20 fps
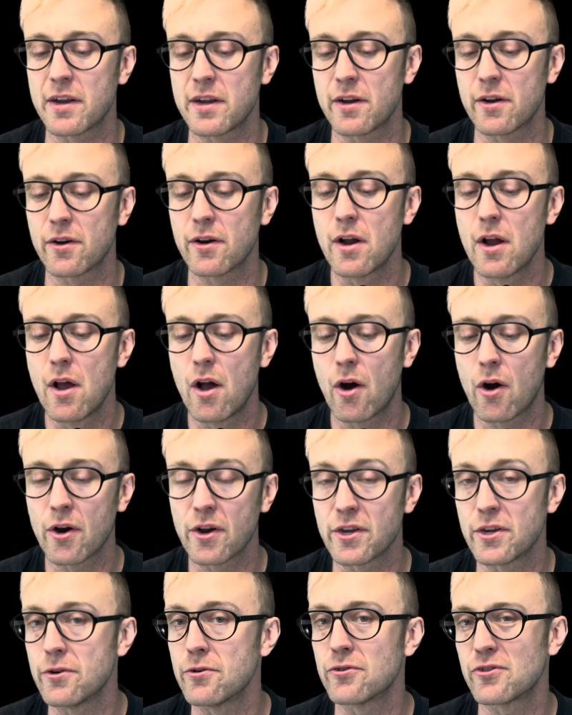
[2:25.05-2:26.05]
here are
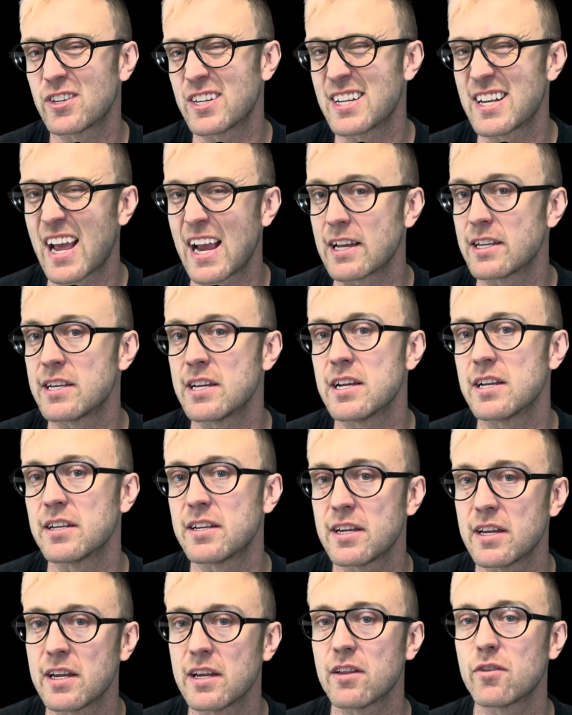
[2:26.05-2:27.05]
usually
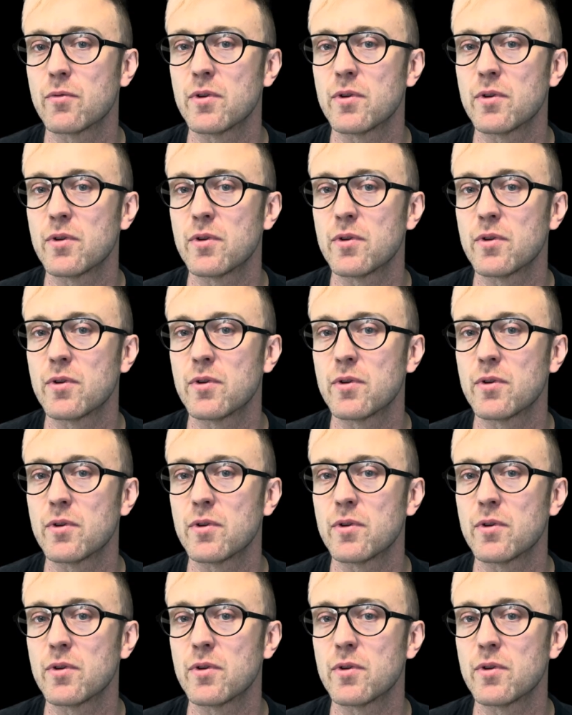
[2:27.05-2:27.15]
19Ts.